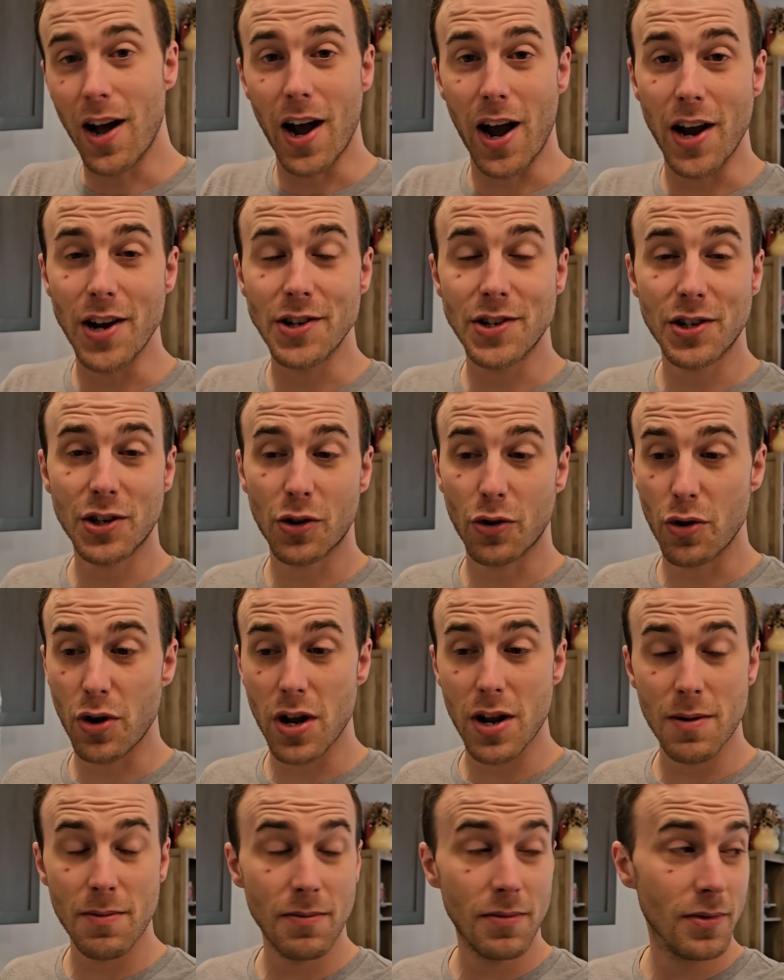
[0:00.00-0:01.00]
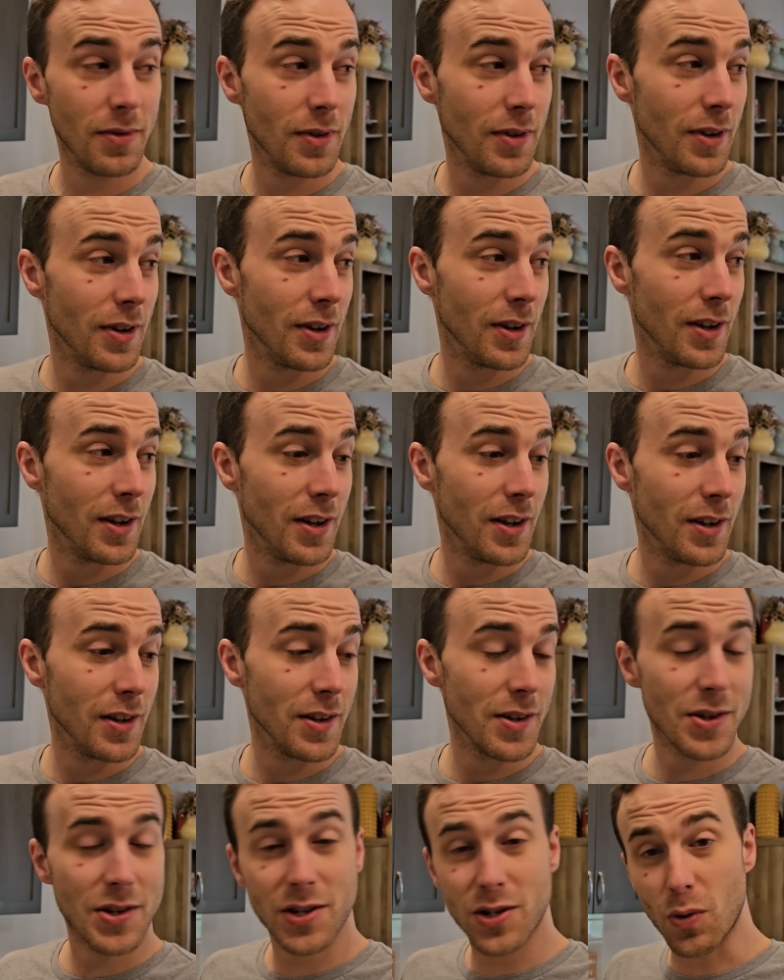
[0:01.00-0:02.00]
ice cream,
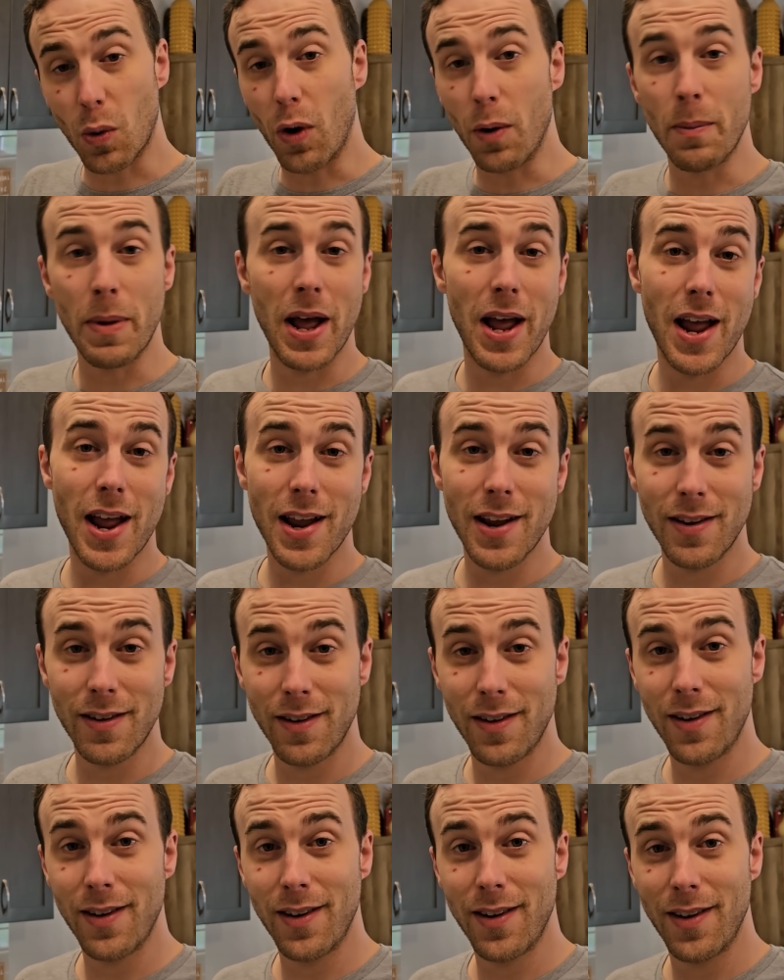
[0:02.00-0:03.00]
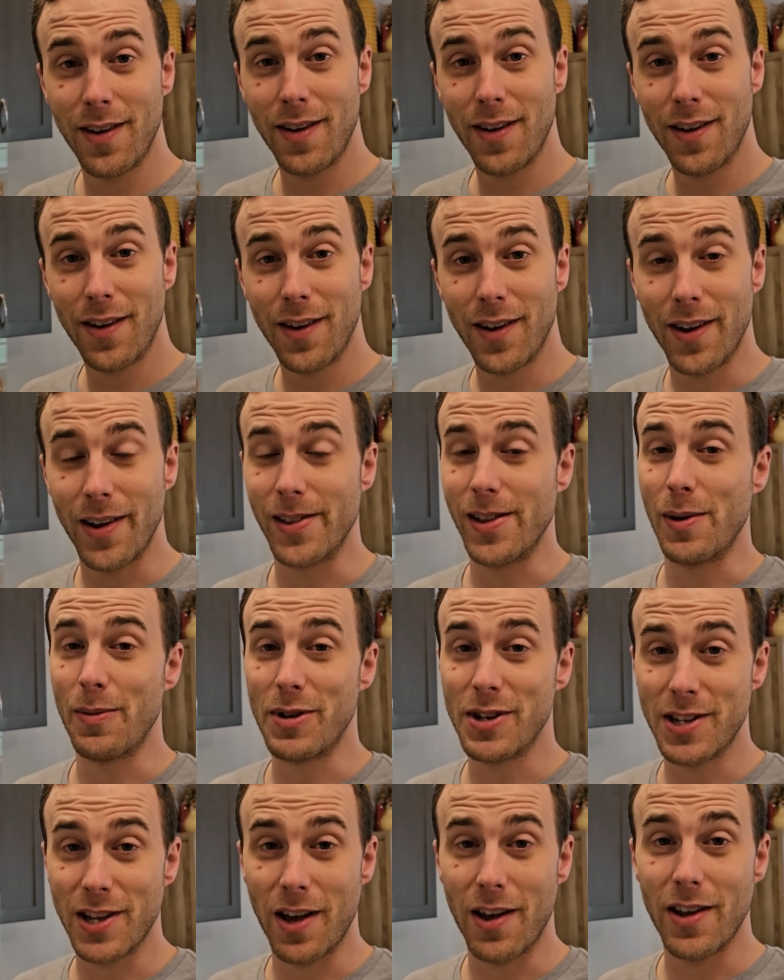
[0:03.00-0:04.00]
sorbet, and let me
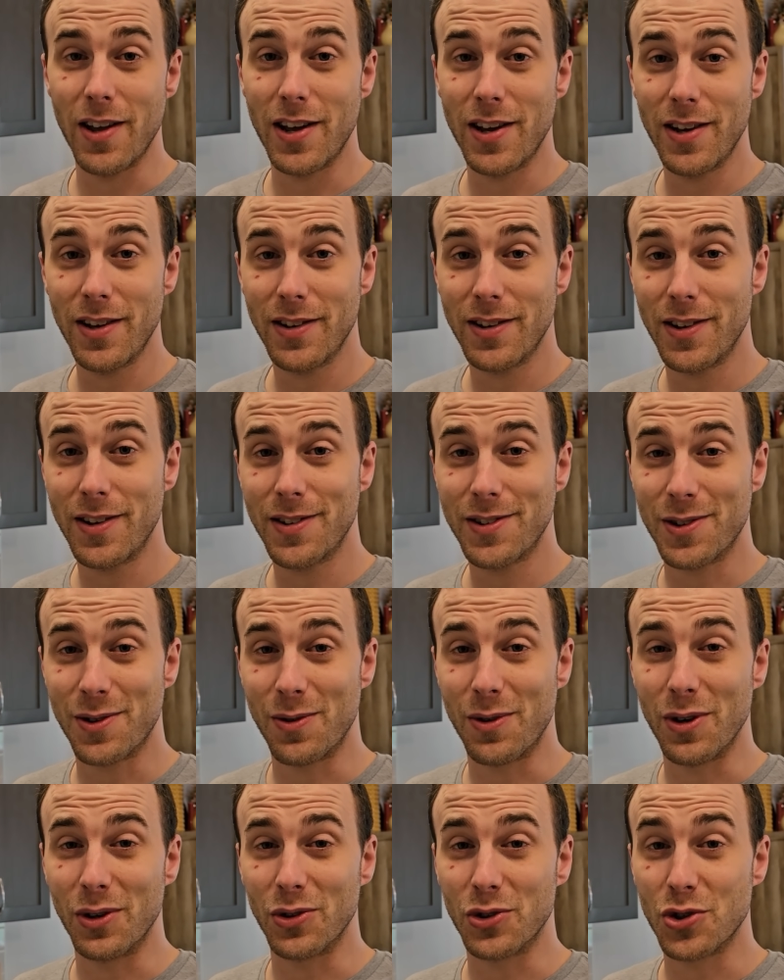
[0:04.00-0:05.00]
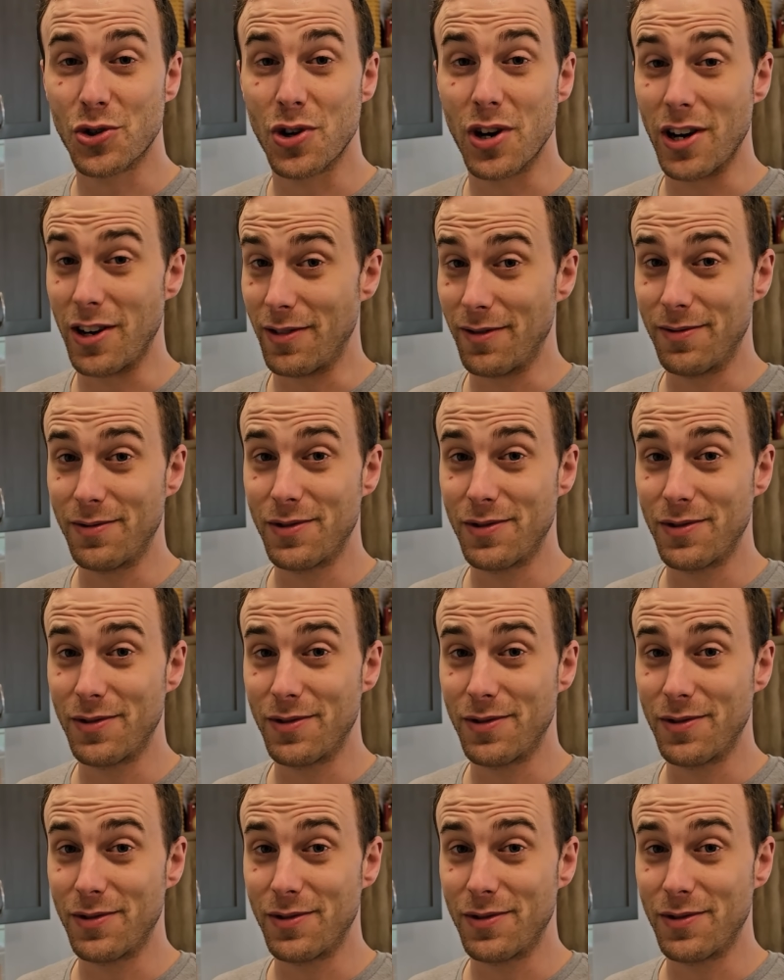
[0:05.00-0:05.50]
tell you, it's a real treat.